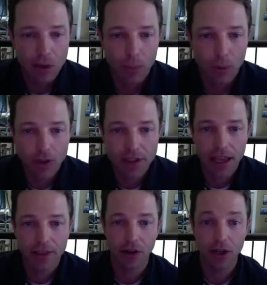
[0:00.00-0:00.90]
it pulled
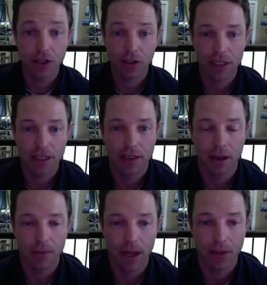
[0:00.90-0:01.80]
together initially
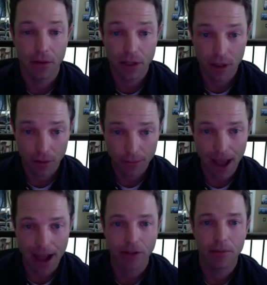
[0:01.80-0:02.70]
there was another
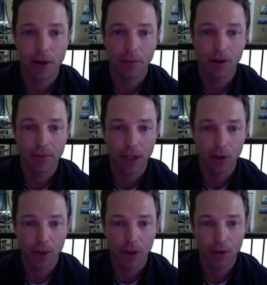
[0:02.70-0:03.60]
faculty member at
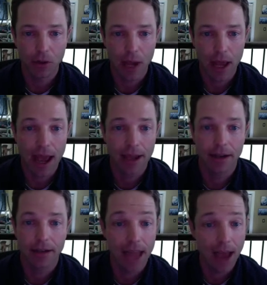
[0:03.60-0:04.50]
Vanderbilt who had
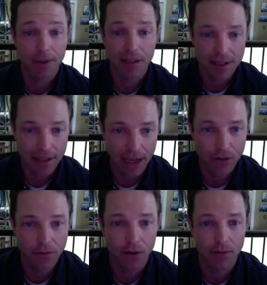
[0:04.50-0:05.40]
a napkin
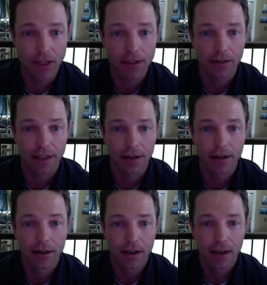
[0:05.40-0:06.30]
sketch for a
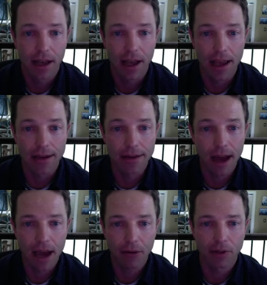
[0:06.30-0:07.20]
ventilator, and
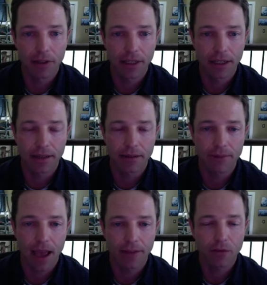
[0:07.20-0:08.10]
not
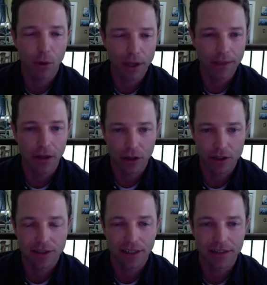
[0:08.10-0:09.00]
really had quite the
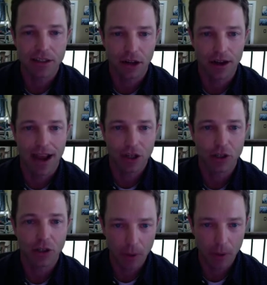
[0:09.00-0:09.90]
urgency to start
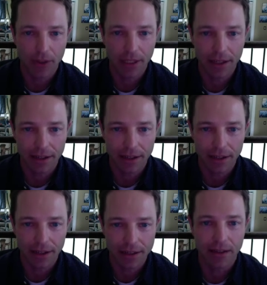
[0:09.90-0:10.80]
actually building it
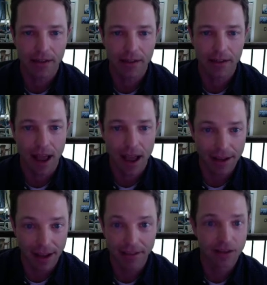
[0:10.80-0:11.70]
until
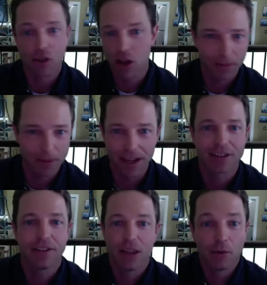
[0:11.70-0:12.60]
I got this call from a
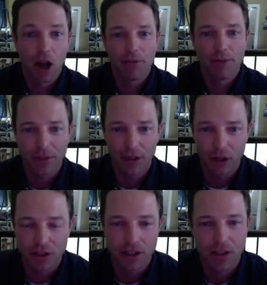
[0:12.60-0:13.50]
doctor, and then we all felt the
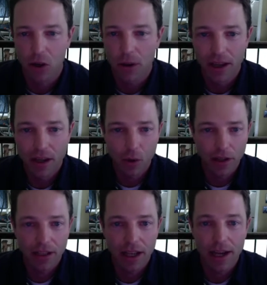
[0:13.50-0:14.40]
urgency. So
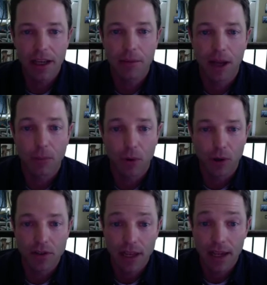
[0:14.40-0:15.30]
quickly got him on
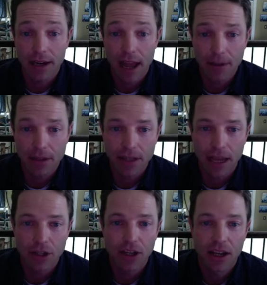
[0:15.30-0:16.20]
board. So he had a napkin
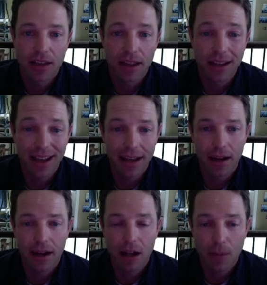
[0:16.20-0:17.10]
sketch, then got
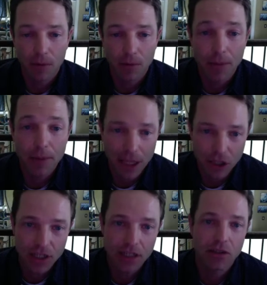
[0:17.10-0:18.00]
a couple of my
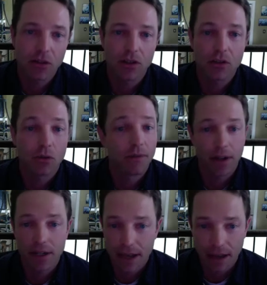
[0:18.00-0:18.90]
PhD students who are
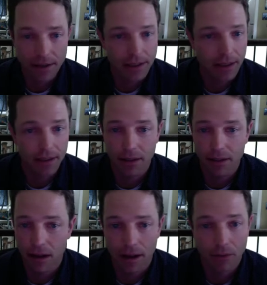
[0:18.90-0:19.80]
very
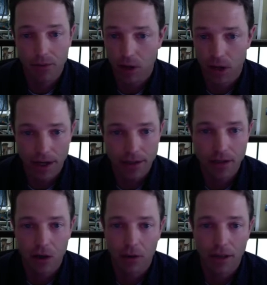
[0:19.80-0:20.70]
talented with various,
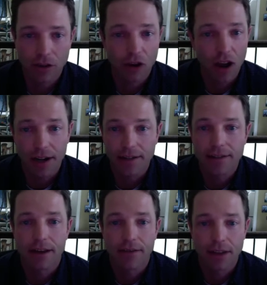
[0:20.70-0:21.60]

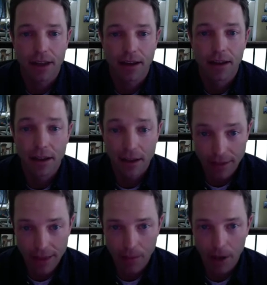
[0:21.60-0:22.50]
electronics and everything,
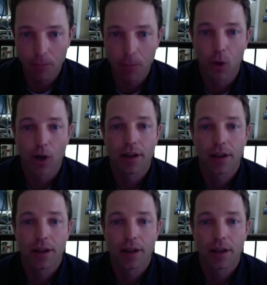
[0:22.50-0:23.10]
got them on board.